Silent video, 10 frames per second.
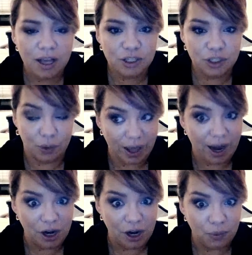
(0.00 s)
So that
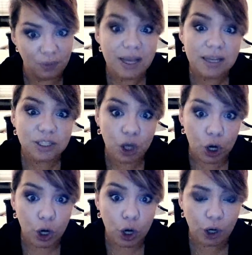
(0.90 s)
I know it's
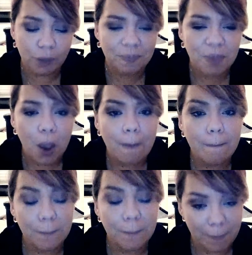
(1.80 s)
her.
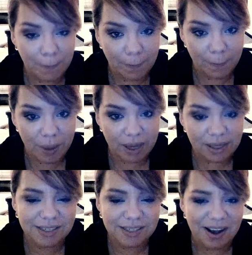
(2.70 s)
But,